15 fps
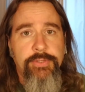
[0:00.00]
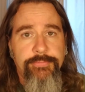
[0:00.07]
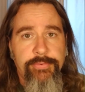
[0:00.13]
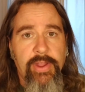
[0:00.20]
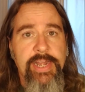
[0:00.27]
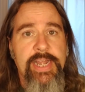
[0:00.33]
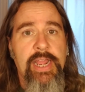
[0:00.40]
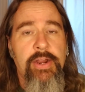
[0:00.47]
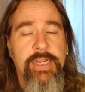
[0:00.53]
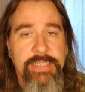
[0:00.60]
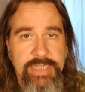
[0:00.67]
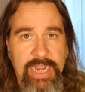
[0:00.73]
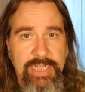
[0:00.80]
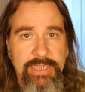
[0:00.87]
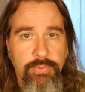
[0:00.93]
to find out
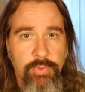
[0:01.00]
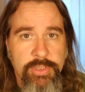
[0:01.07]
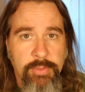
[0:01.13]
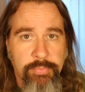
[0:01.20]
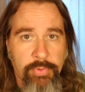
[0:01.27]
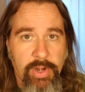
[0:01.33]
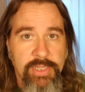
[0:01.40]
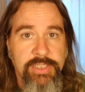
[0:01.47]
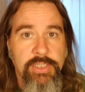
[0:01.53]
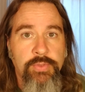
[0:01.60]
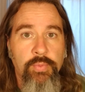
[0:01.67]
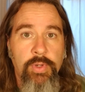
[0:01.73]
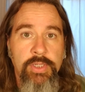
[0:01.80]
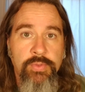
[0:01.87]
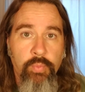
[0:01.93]
exactly what the process
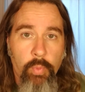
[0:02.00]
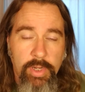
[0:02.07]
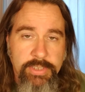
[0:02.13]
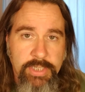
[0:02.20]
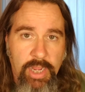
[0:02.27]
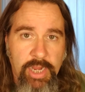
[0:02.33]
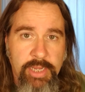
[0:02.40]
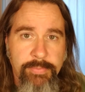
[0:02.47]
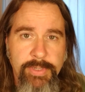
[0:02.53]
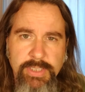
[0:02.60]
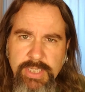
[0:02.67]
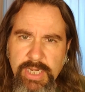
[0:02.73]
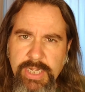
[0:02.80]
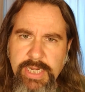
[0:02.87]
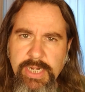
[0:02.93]
was, what
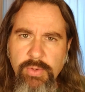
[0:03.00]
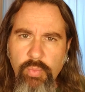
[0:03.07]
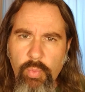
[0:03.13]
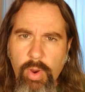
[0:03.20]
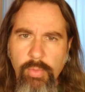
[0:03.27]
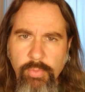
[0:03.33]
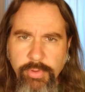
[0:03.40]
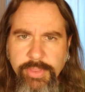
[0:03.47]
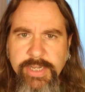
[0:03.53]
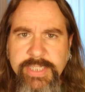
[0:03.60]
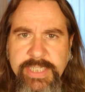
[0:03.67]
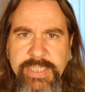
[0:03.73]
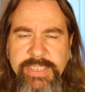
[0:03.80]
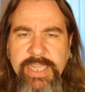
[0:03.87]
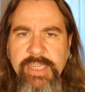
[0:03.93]
documents I needed, what were the
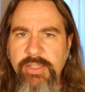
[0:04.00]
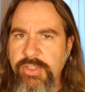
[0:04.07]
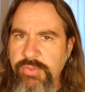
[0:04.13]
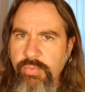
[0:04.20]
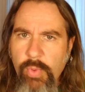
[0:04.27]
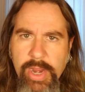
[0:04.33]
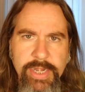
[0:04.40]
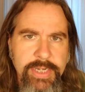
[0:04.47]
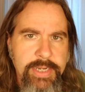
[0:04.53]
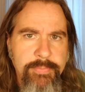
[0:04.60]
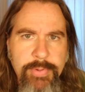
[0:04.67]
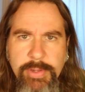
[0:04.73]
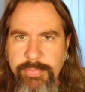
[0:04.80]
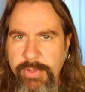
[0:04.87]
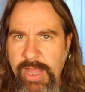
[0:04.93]
details, when did
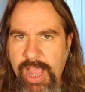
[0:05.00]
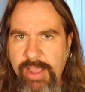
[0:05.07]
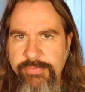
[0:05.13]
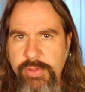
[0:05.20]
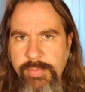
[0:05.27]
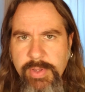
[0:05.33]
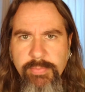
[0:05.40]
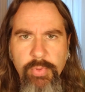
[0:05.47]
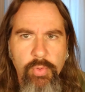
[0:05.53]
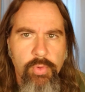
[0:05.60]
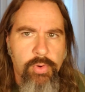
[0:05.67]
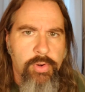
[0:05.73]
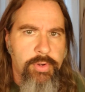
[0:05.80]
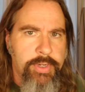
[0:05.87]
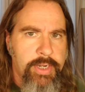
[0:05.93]
people have to be
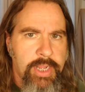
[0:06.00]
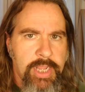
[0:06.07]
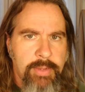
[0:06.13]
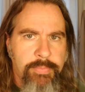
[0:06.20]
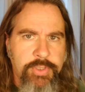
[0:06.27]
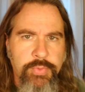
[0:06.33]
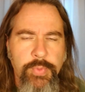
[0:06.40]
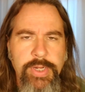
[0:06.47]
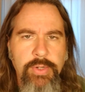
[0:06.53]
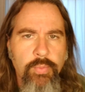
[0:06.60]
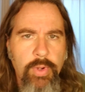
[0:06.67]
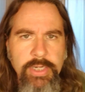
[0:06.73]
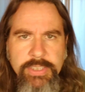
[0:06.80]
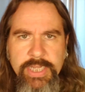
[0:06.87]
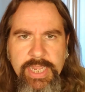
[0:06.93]
born, between
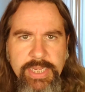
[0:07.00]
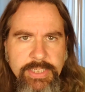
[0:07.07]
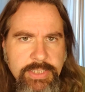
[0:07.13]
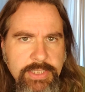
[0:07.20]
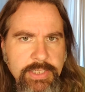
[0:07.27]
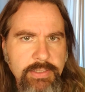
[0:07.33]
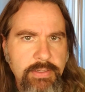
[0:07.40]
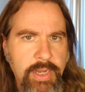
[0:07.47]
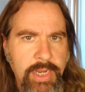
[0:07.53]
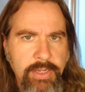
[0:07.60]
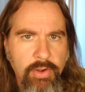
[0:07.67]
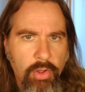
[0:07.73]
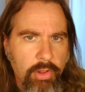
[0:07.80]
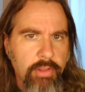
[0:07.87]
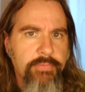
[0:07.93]
what dates,
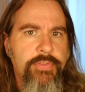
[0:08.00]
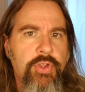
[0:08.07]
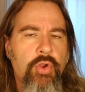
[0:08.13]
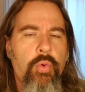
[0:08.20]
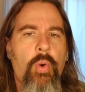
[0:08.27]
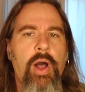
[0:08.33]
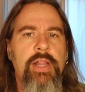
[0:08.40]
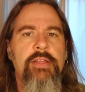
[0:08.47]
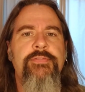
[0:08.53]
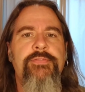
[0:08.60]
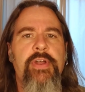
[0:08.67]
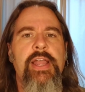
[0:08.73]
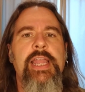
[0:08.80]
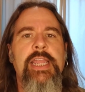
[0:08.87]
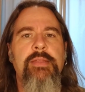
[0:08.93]
and all of the
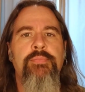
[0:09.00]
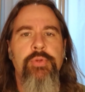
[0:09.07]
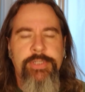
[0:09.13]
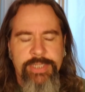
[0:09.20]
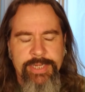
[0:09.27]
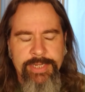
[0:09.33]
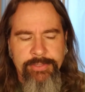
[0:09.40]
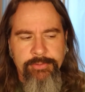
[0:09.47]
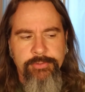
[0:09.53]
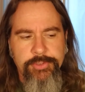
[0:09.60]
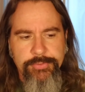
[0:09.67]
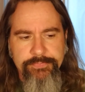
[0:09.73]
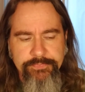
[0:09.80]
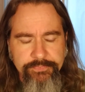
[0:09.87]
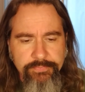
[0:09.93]
qualifying particulars,